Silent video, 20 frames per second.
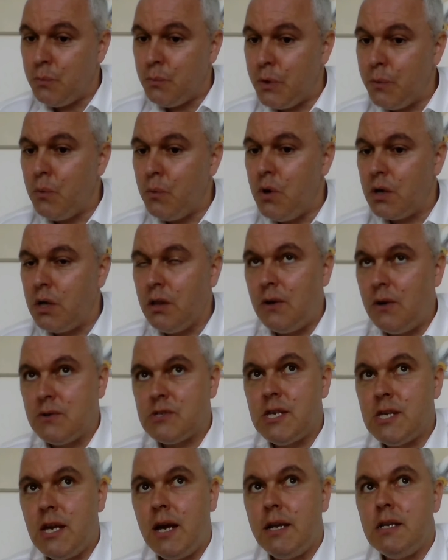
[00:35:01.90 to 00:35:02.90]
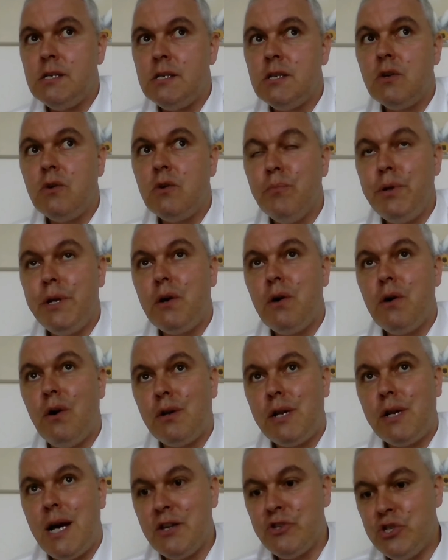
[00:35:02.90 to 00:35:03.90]
that we work alongside is a company
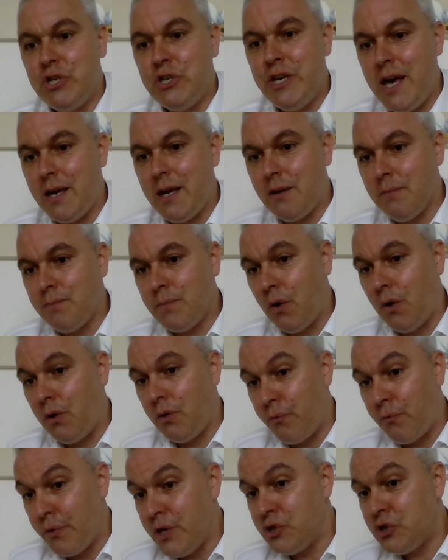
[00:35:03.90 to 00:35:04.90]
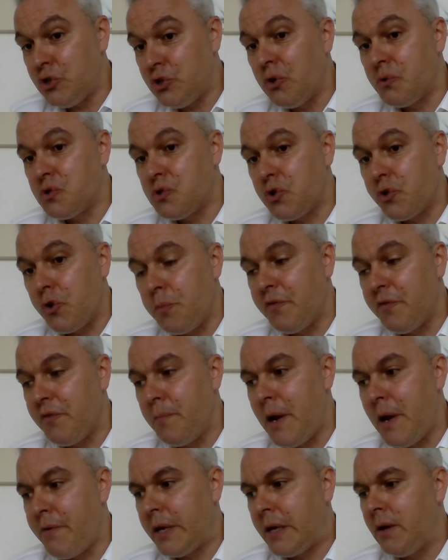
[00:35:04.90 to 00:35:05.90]
called RGA, or the Reinsurance Group of
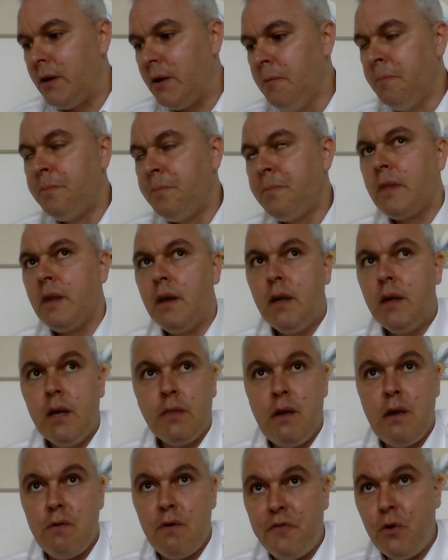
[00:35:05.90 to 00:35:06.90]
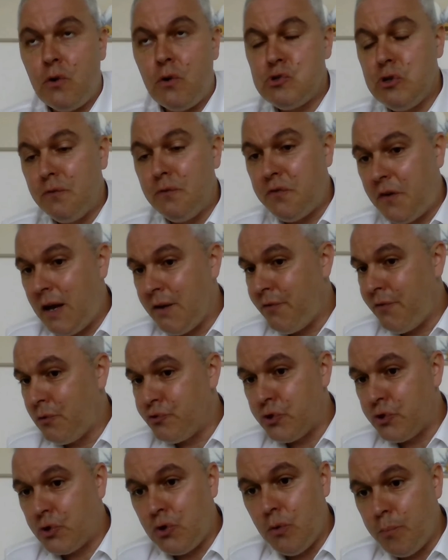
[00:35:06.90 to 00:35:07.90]
America. They're a Fortune
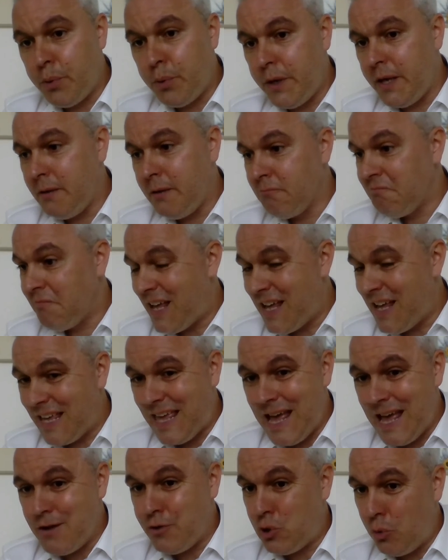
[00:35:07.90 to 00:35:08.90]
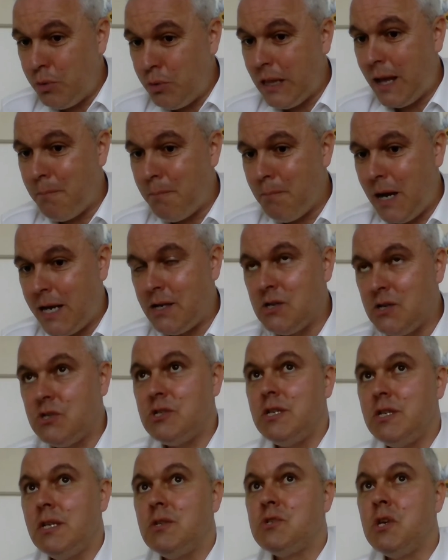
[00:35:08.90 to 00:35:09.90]
500 company, again, AA
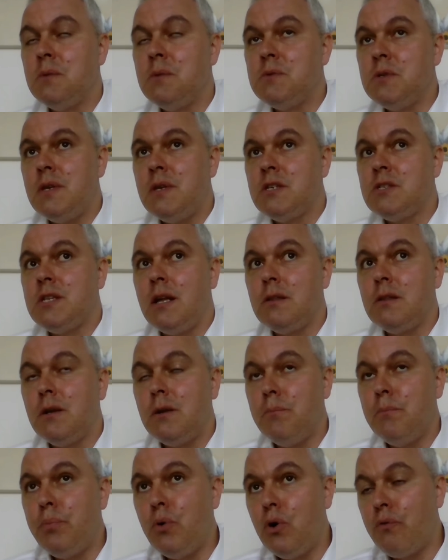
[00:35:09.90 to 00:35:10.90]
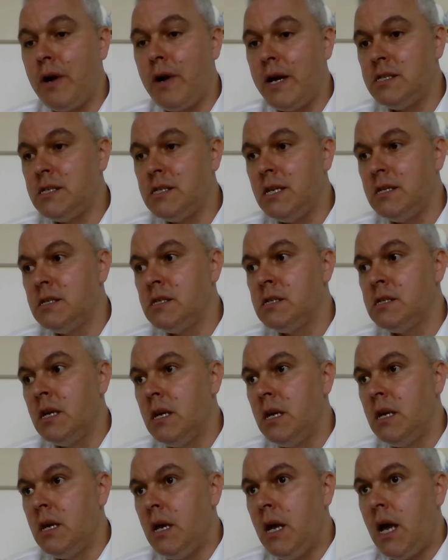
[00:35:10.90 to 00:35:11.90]
minus in terms of their Standard & Poor
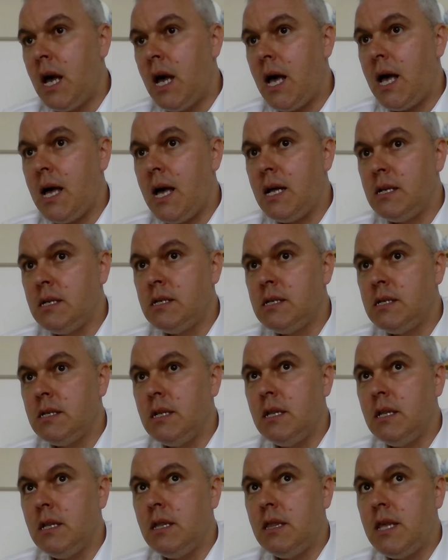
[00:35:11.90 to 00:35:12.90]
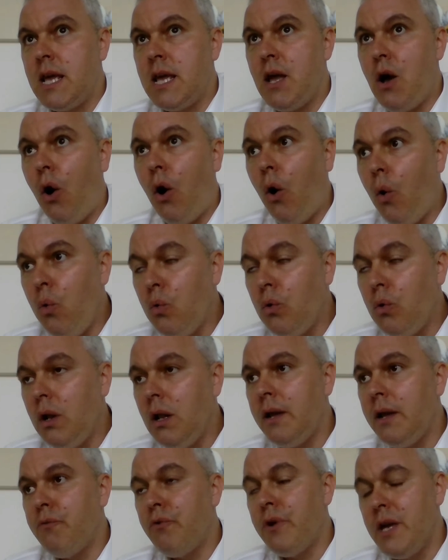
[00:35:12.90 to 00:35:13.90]
ratings, and they
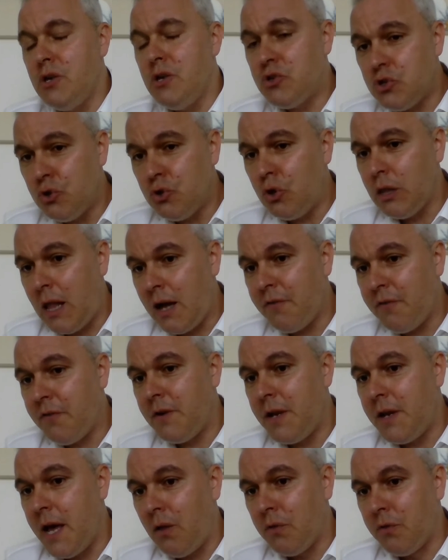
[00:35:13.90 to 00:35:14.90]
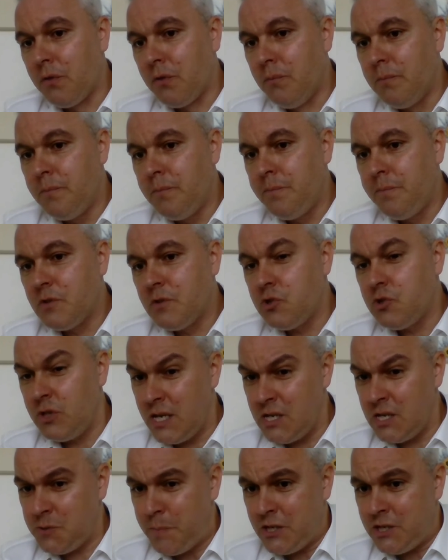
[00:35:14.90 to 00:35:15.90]
only reinsure life and health. So
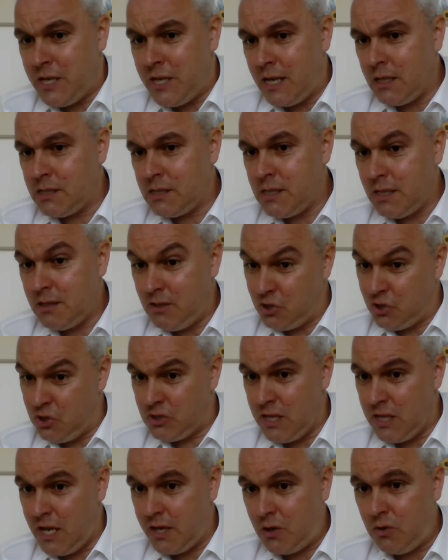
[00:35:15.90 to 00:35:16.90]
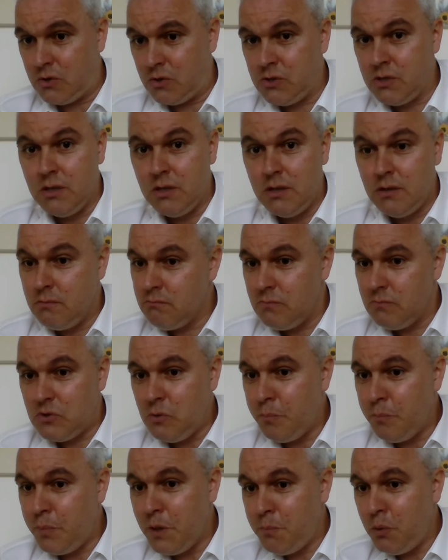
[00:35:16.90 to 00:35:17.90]
their speciality, just like us.
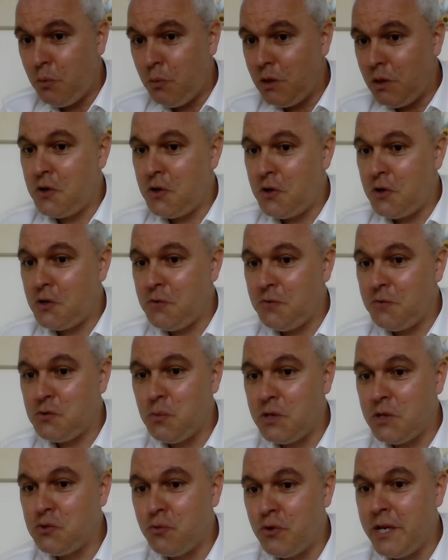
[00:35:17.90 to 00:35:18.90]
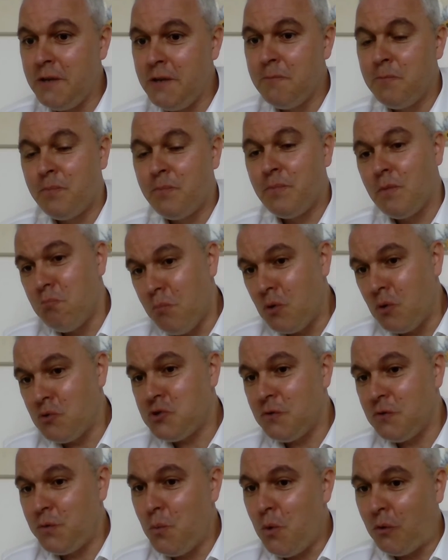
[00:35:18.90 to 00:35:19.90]
Some people will have heard of Swiss Re,
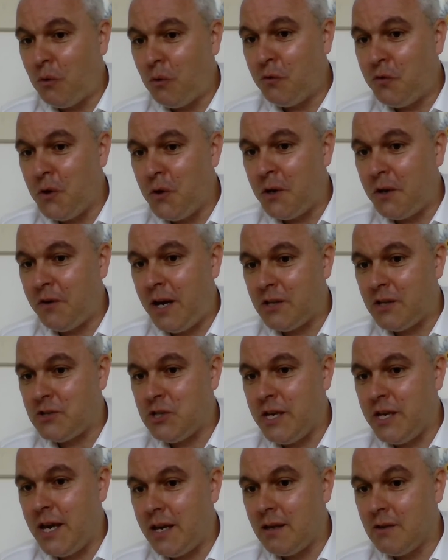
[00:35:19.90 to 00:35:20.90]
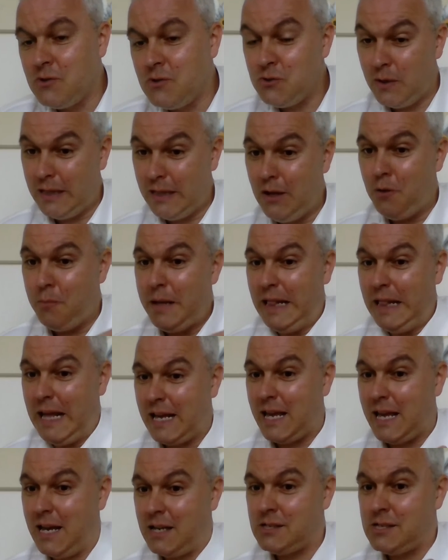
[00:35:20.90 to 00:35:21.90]
most of them won't have heard of RGA. So a little bit
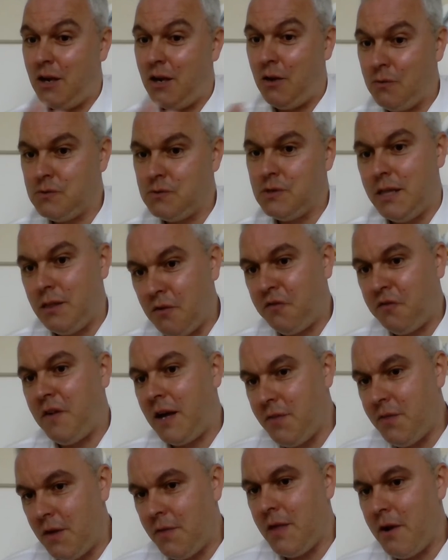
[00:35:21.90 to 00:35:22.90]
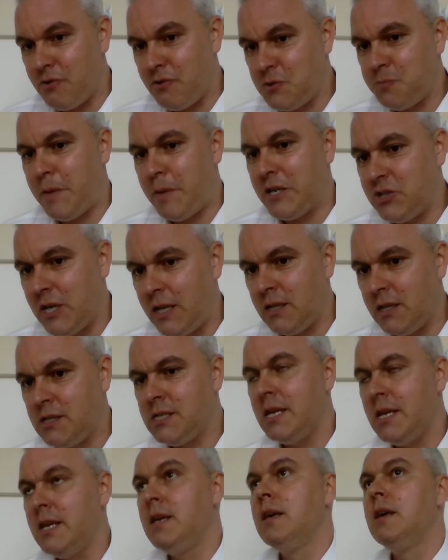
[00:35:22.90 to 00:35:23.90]
like ourselves in the fact that they're a
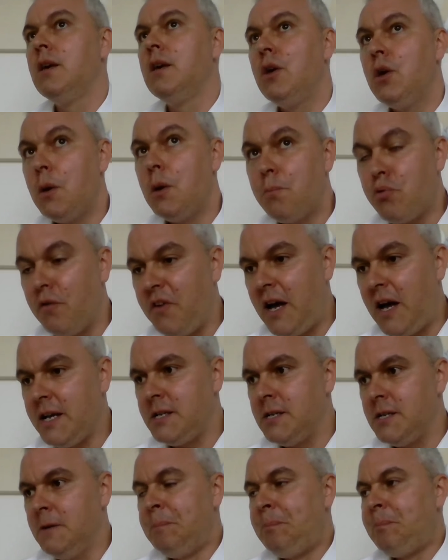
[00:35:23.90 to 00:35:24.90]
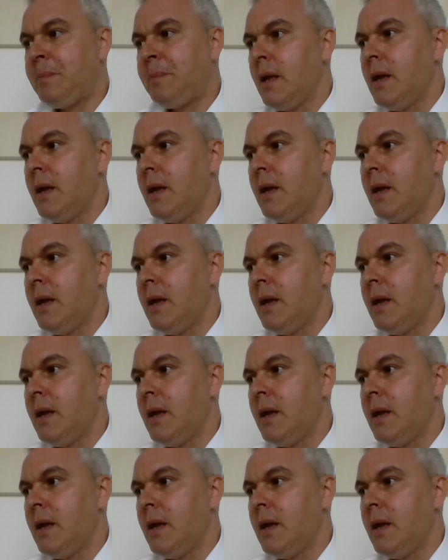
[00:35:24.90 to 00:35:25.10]
speciality provider.